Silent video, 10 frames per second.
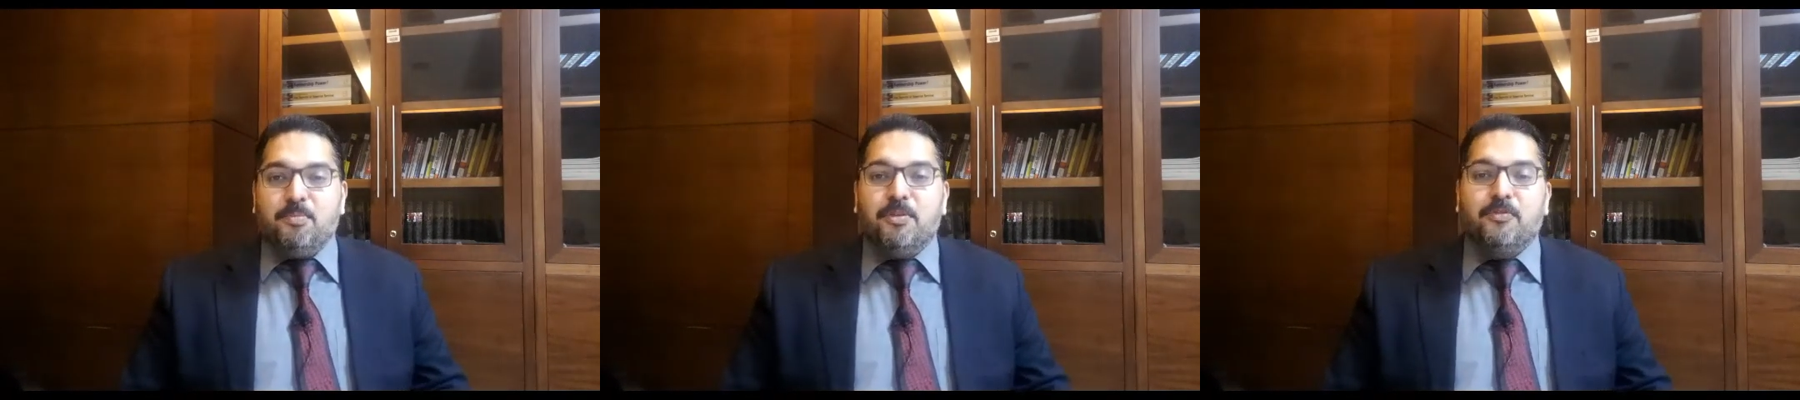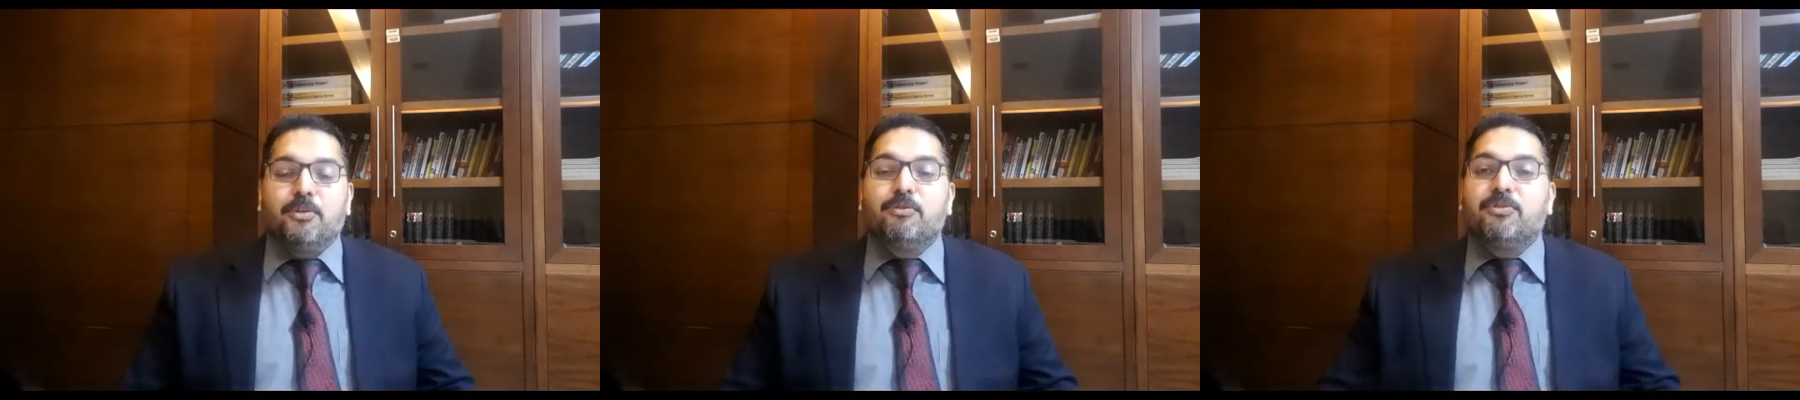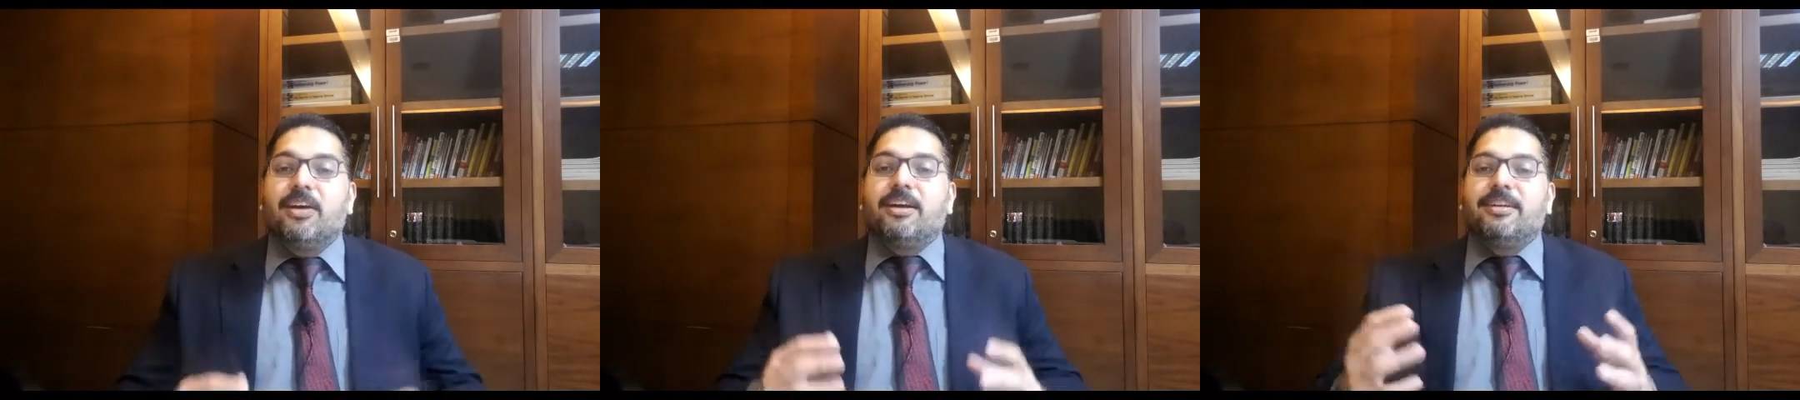before you
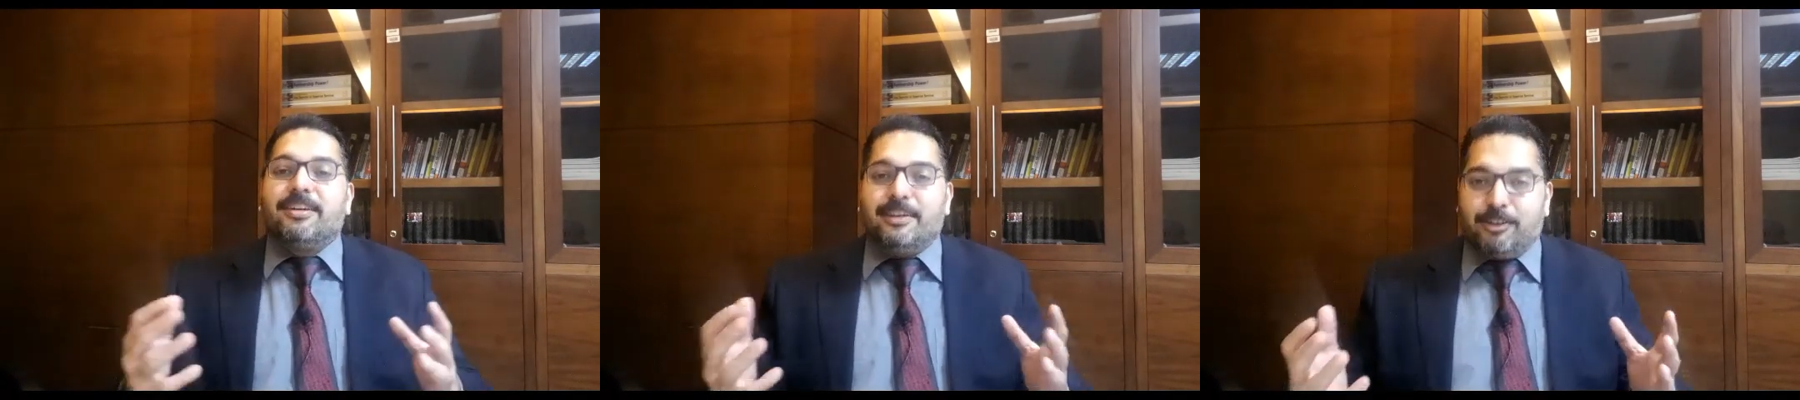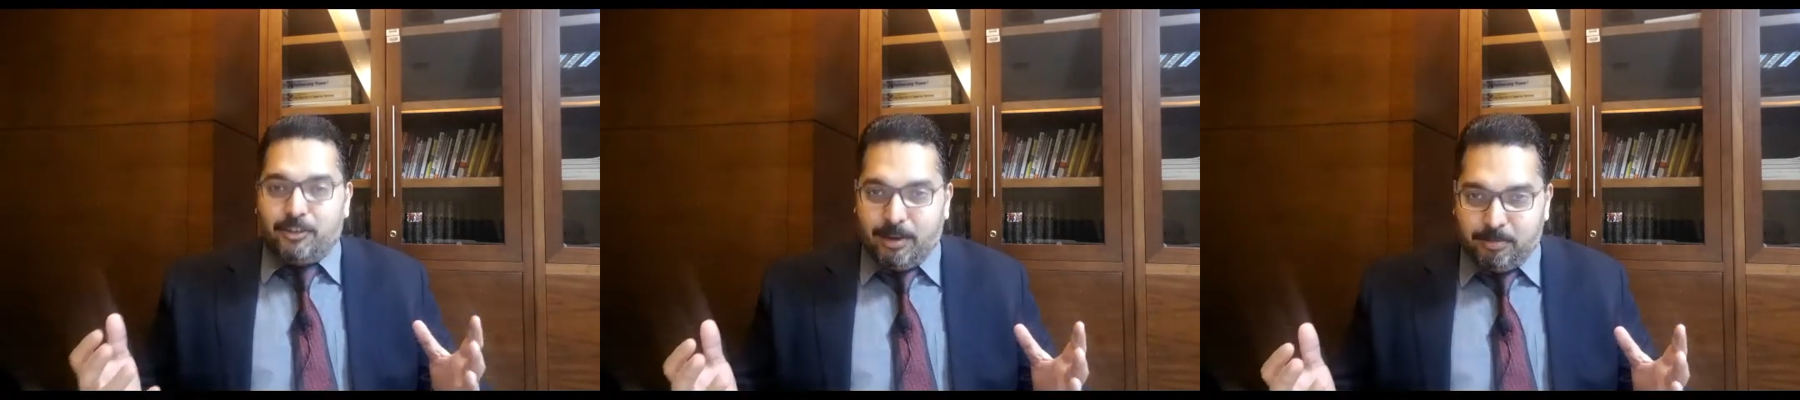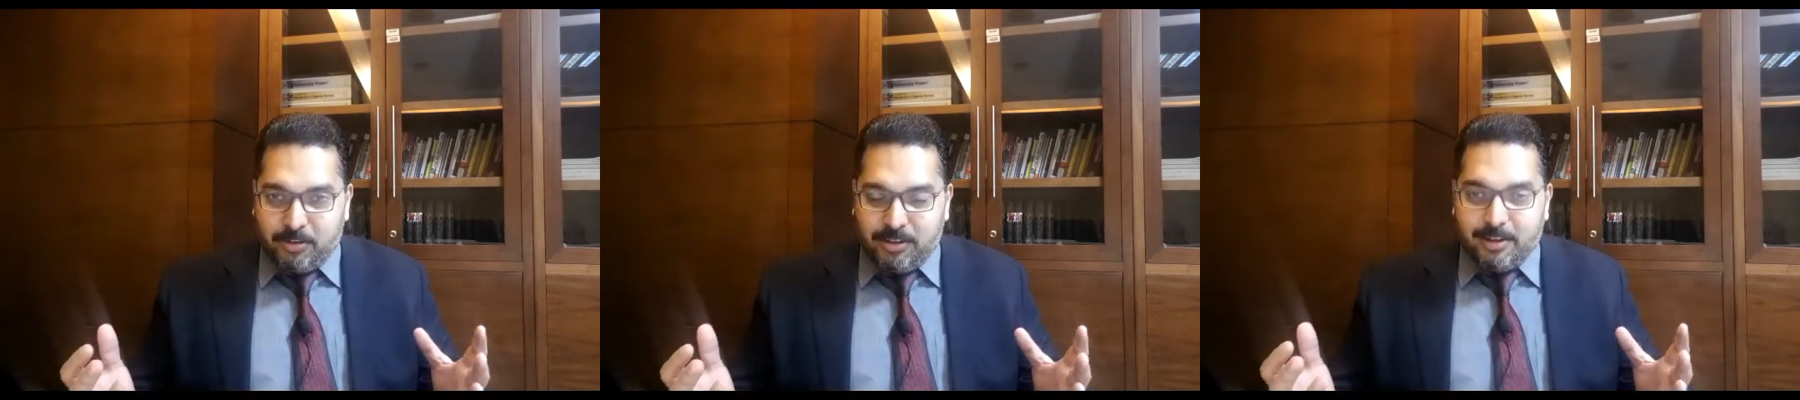start learning a
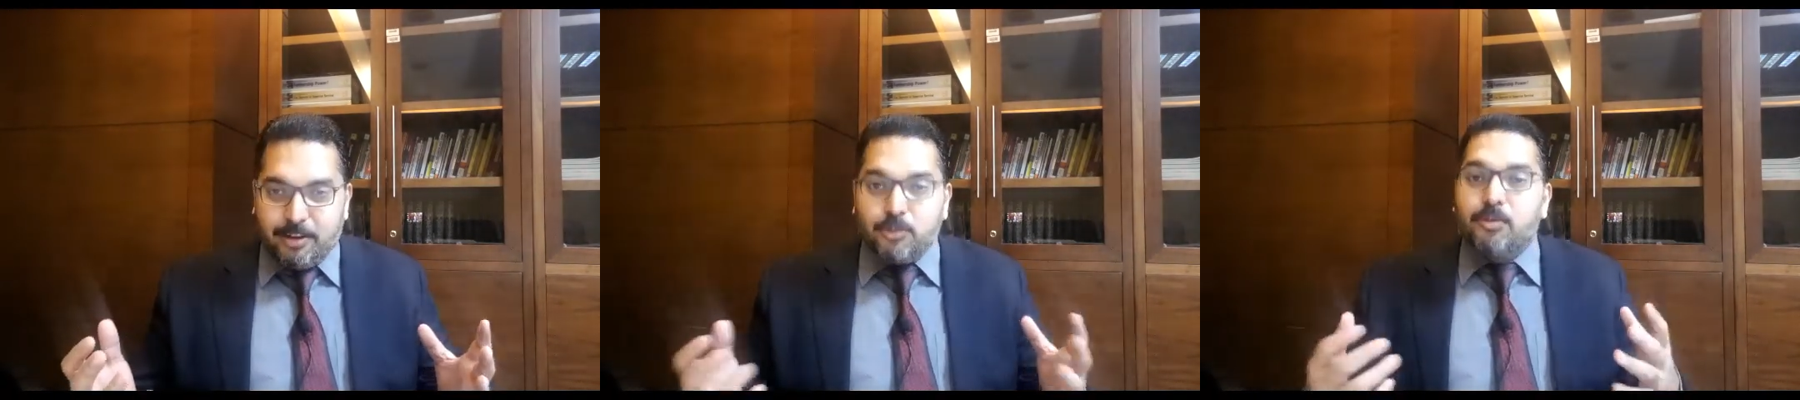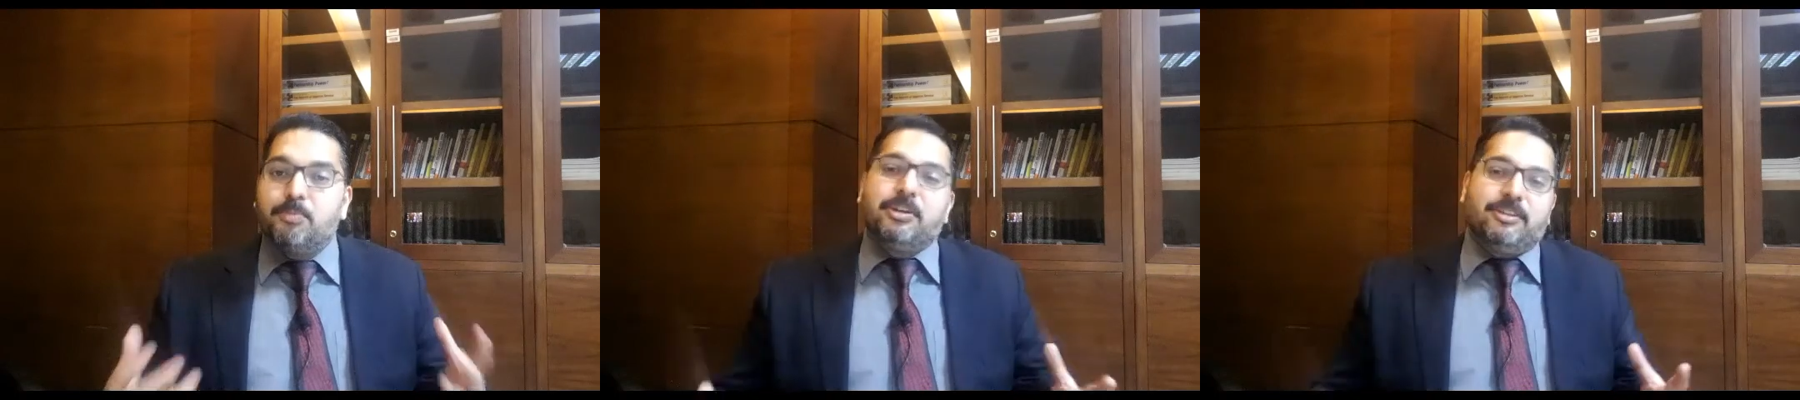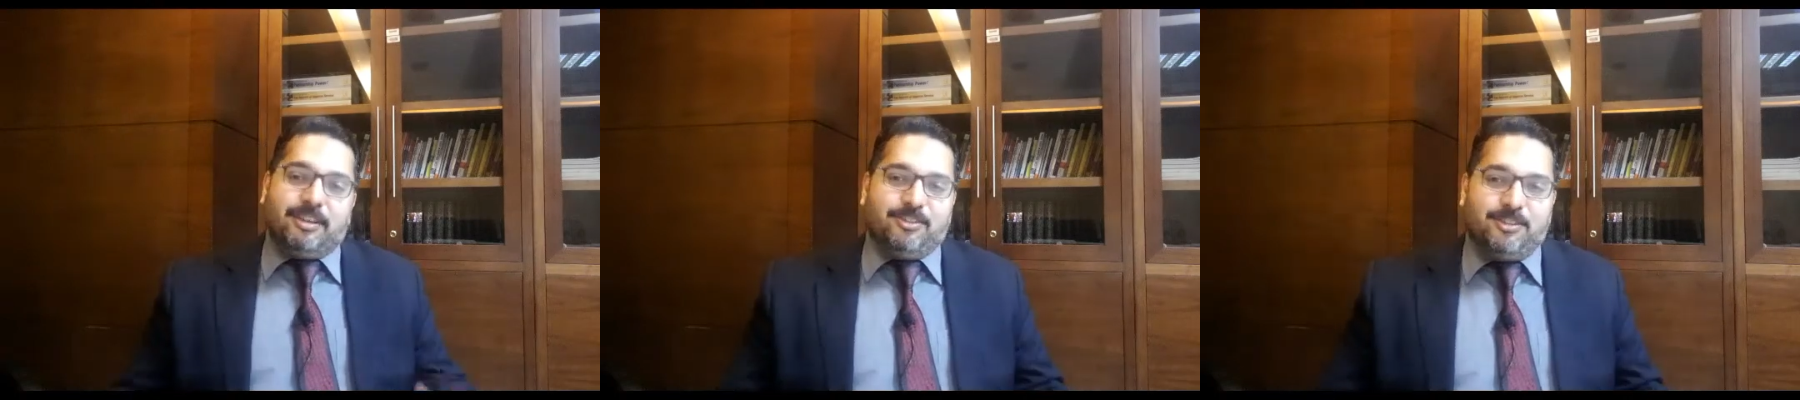chapter, do a
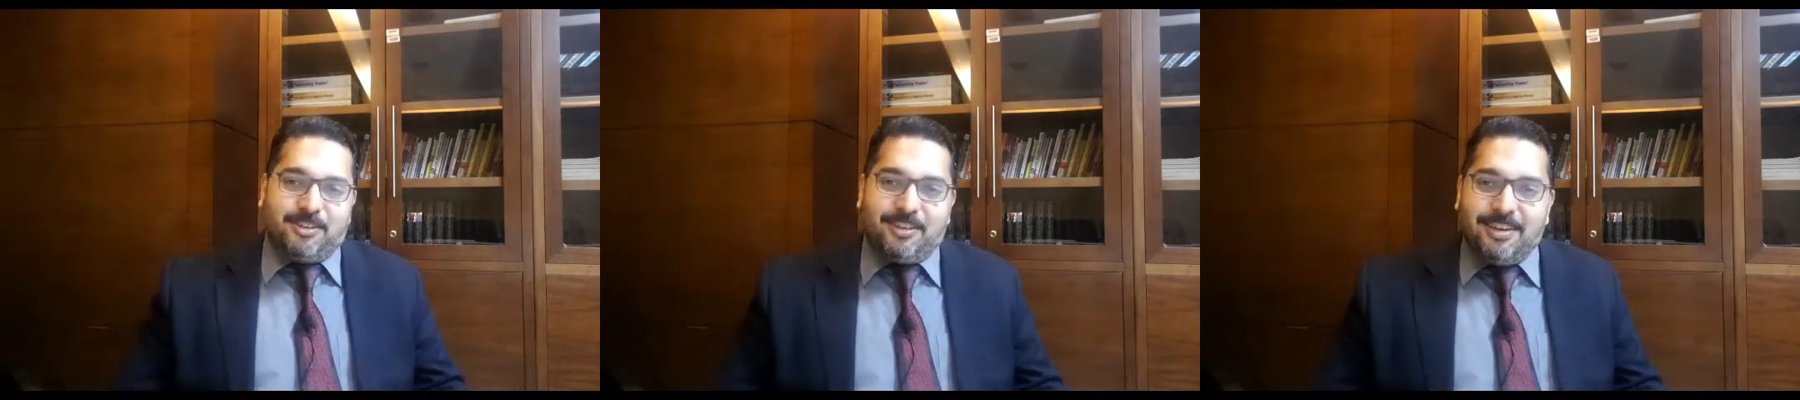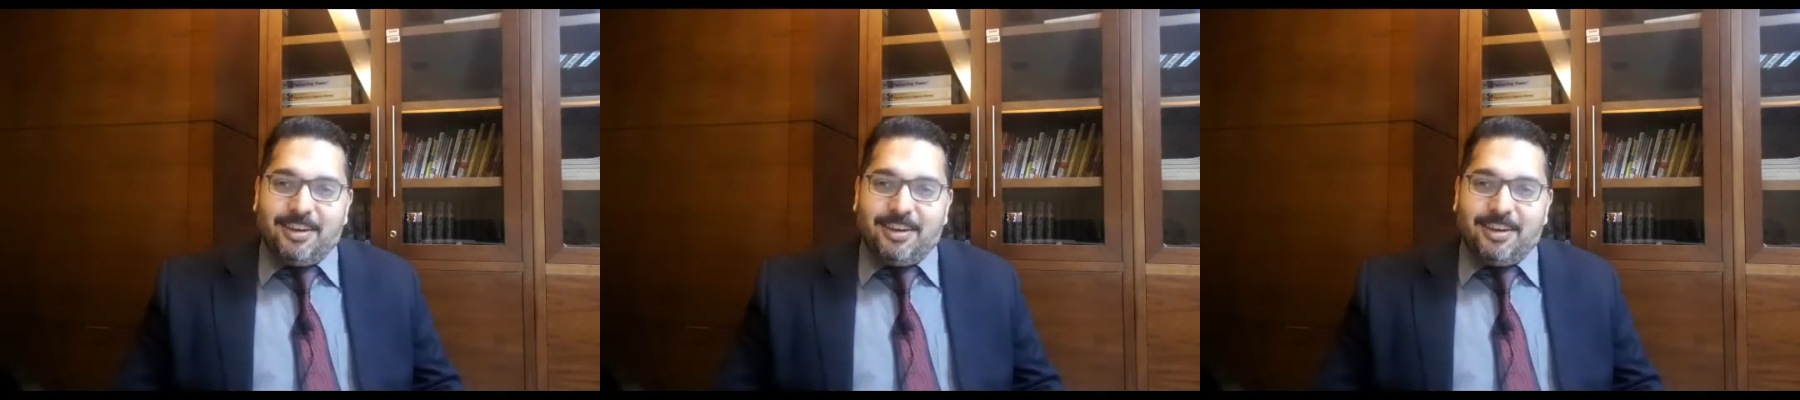pre-test.